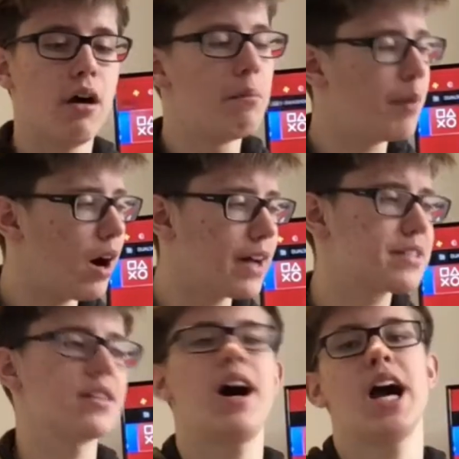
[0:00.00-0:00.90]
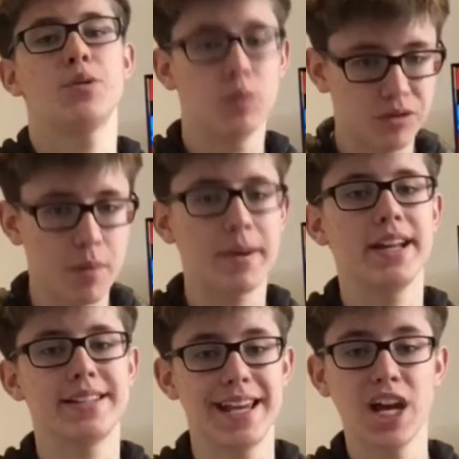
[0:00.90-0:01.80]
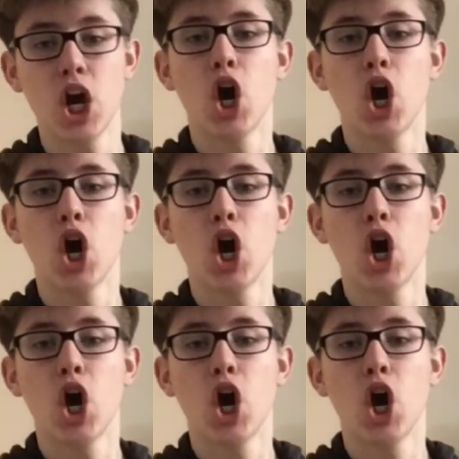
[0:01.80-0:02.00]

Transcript: but I will repeat it.